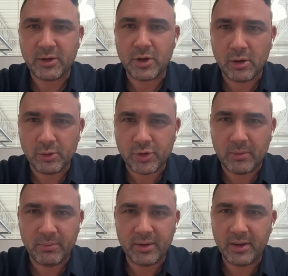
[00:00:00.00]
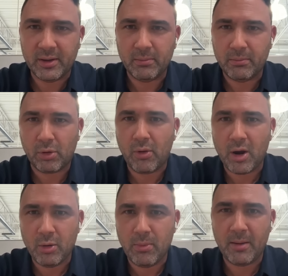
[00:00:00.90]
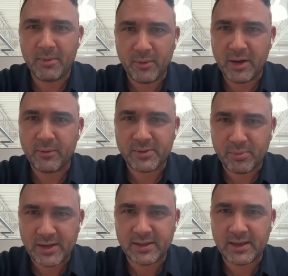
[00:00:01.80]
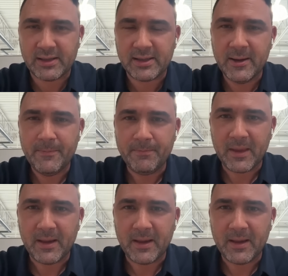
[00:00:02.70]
being Donald Trump. Barack Obama, when he was president,